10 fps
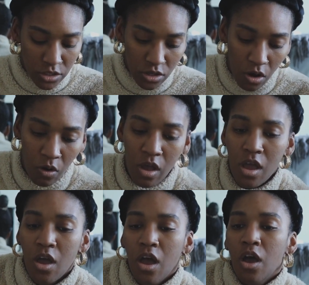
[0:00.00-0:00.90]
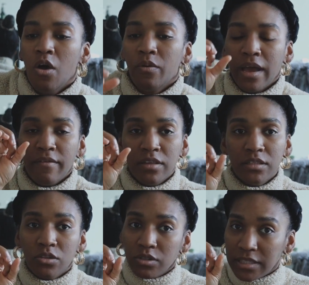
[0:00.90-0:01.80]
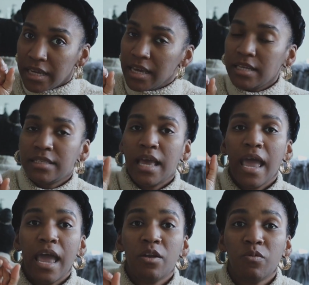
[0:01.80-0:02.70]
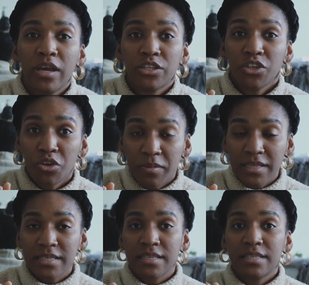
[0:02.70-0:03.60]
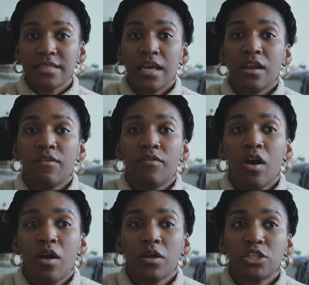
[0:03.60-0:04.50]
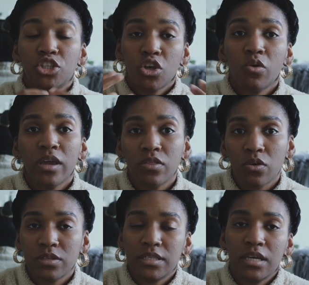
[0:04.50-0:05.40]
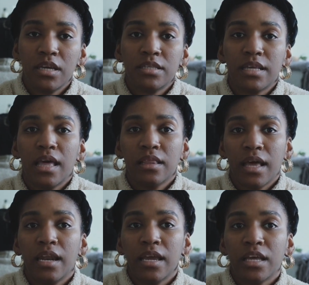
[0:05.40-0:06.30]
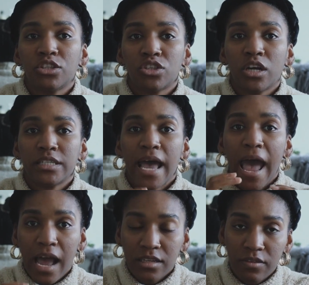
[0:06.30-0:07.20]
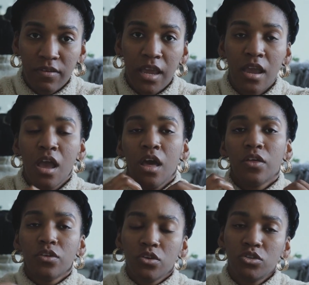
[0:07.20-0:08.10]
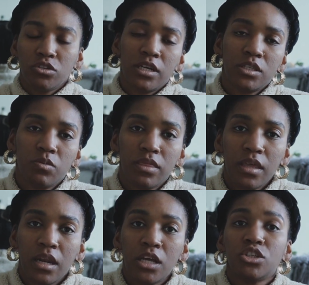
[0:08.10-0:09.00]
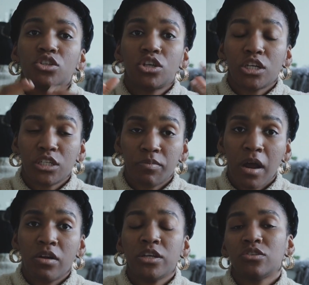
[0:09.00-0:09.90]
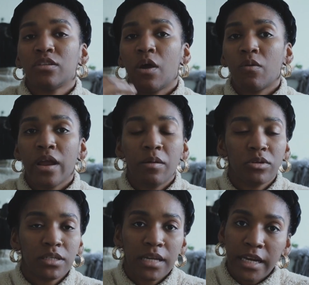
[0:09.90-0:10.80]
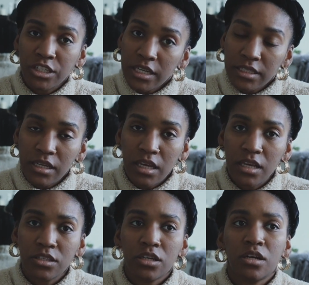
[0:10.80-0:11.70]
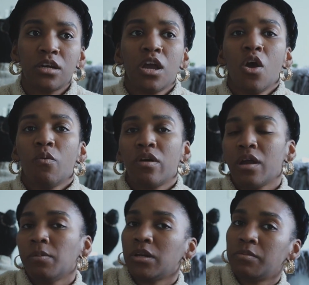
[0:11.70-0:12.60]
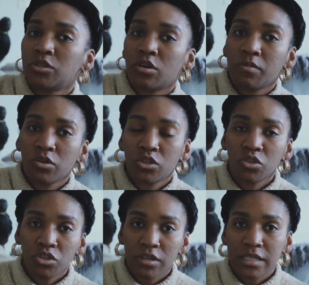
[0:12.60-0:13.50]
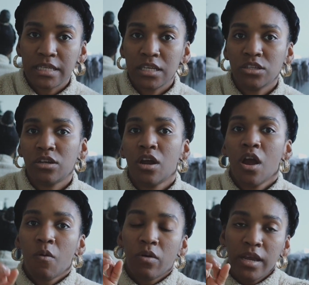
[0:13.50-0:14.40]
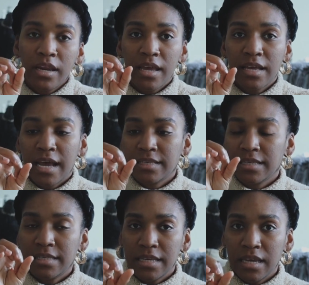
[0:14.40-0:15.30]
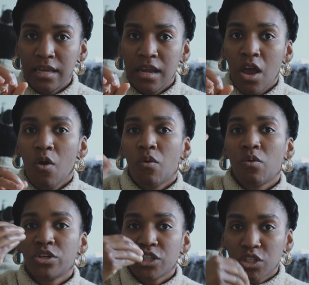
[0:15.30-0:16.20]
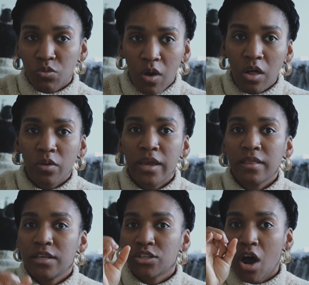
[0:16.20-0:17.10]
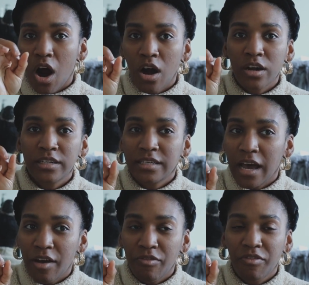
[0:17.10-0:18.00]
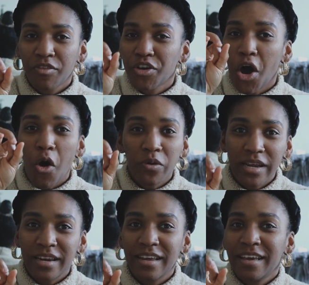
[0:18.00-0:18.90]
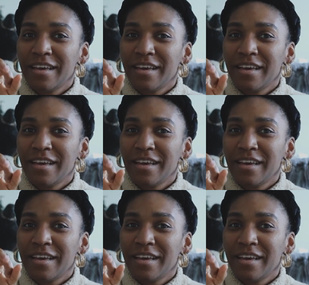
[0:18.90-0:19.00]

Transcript: So we have these little seeds, and we as humans, instead of soaking those seeds and letting it start to activate the nutrients within it to start sprouting so that we're able to digest it easier, we're able to absorb those nutrients easier, we're eating it as a seed, or we're just swallowing this hard, tough, coated